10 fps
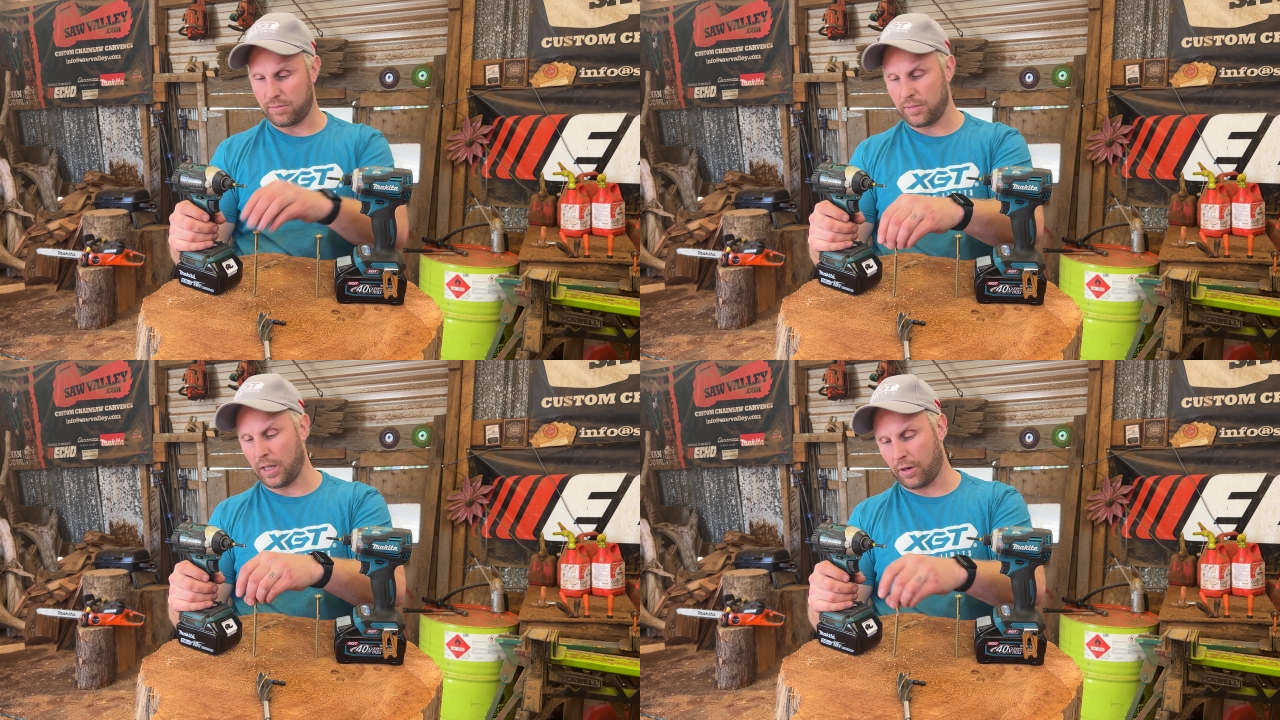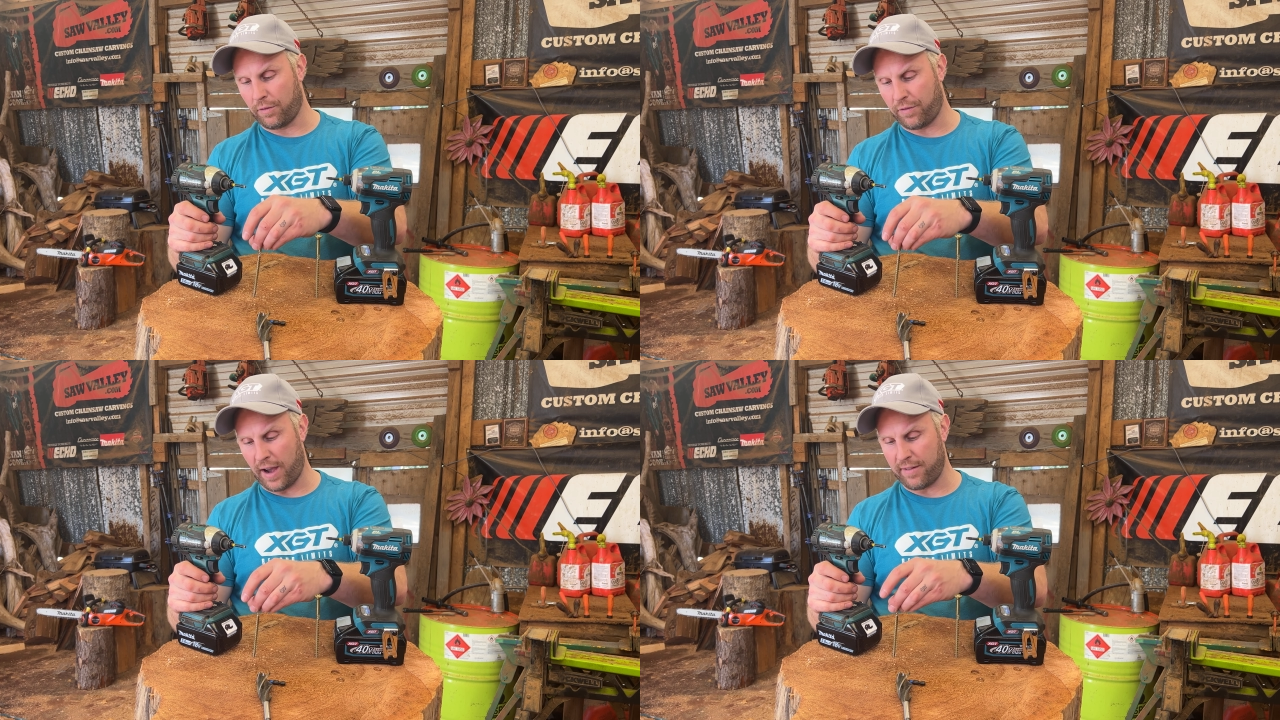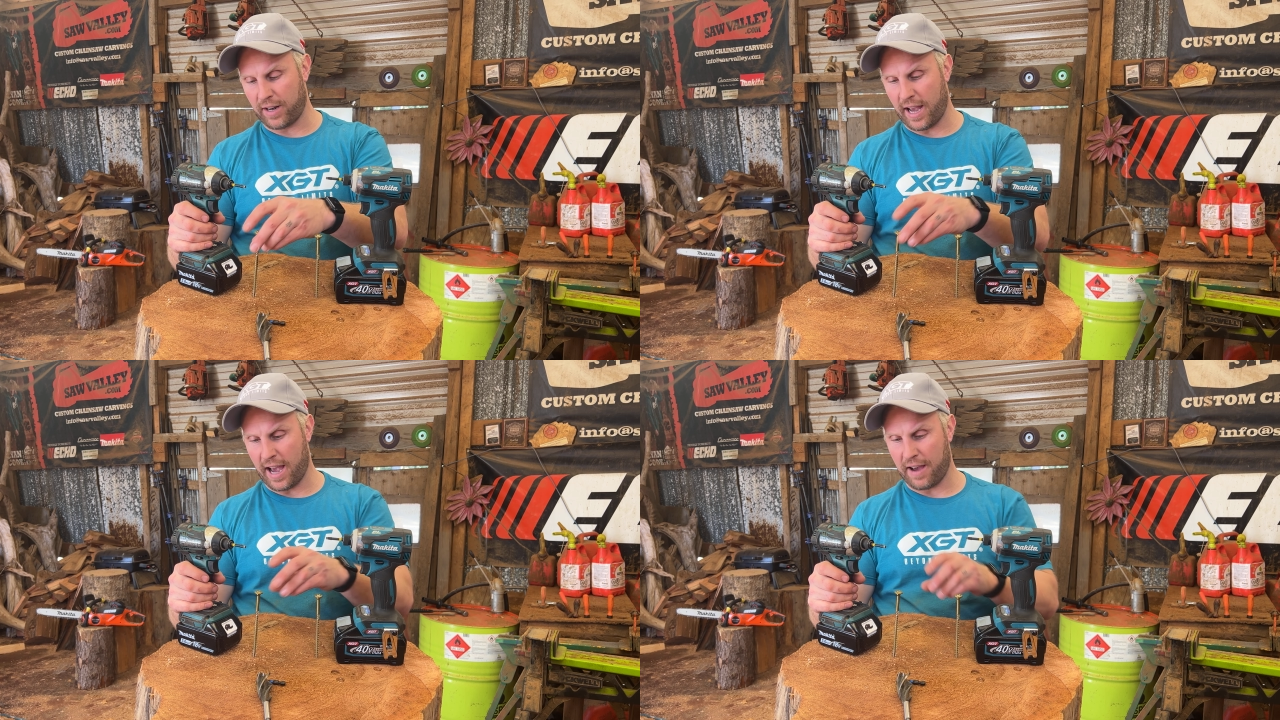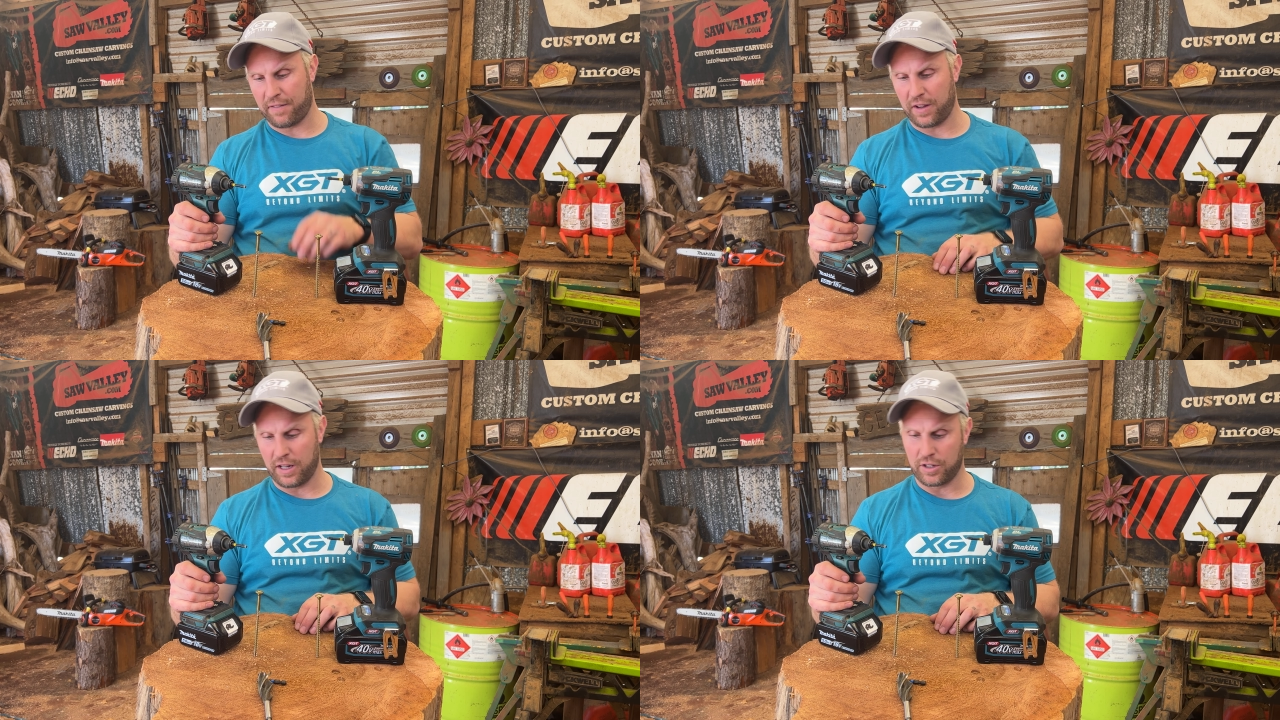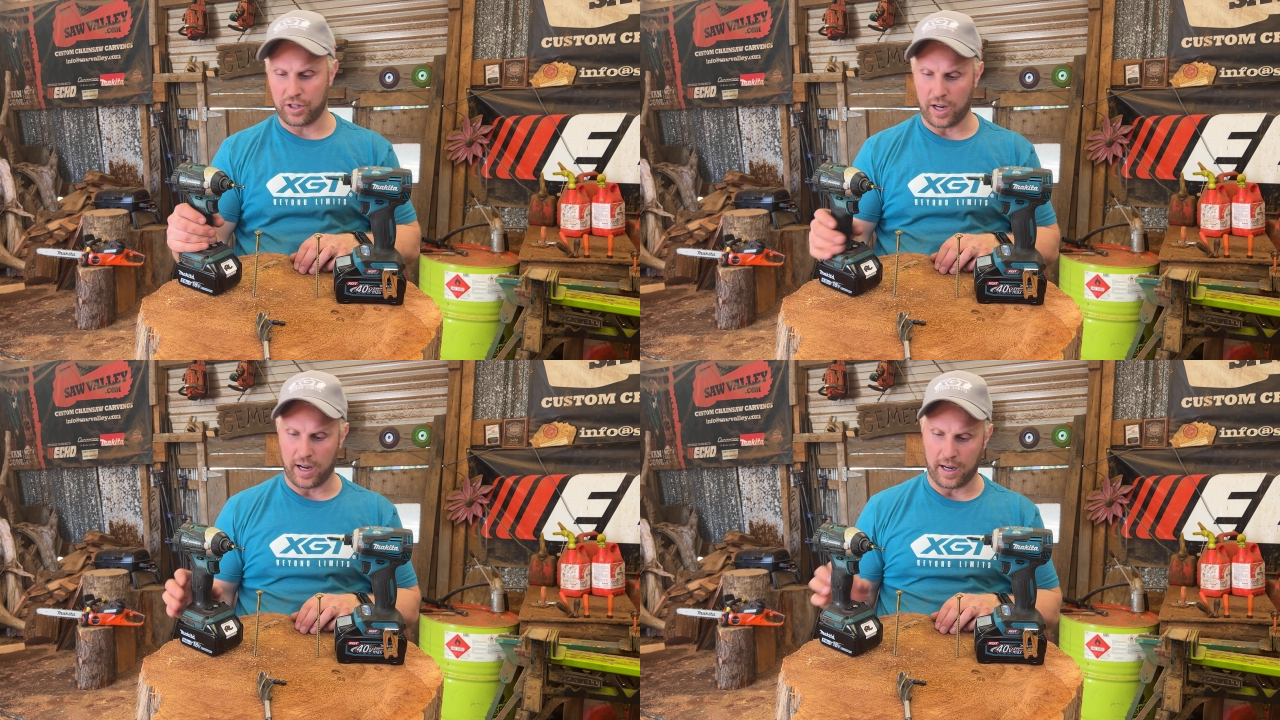you know, five and a half inch
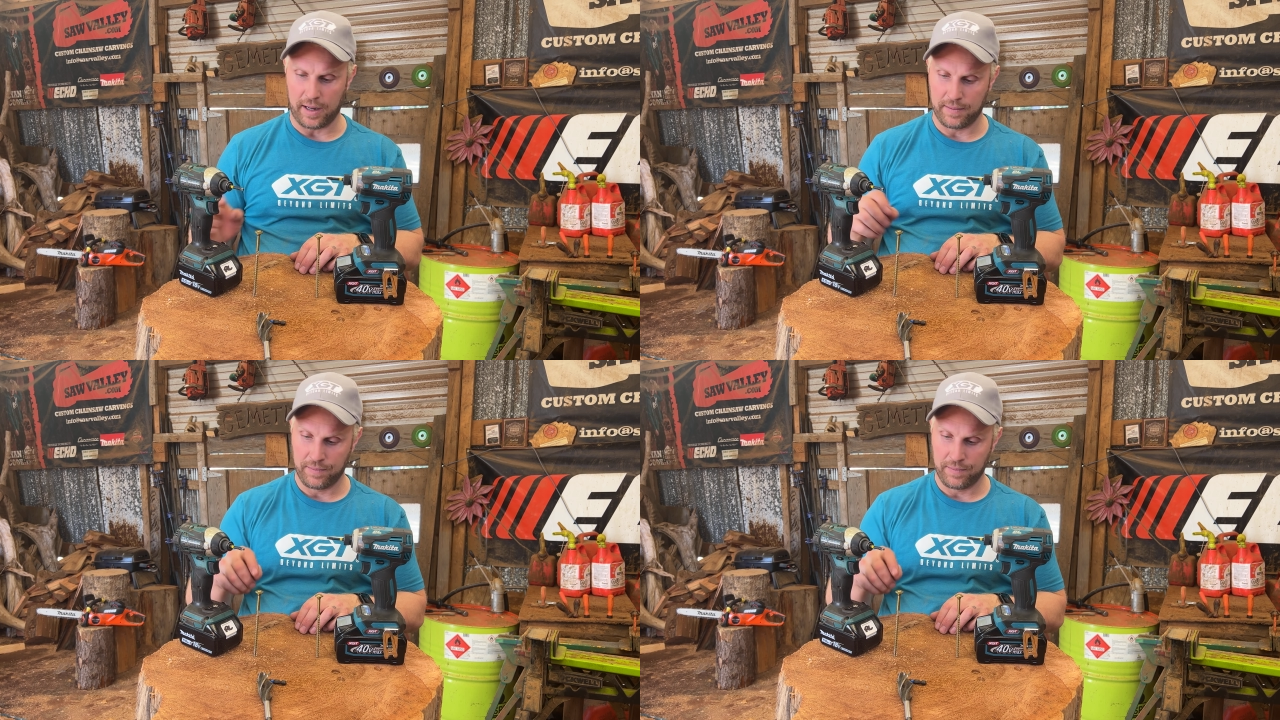uh,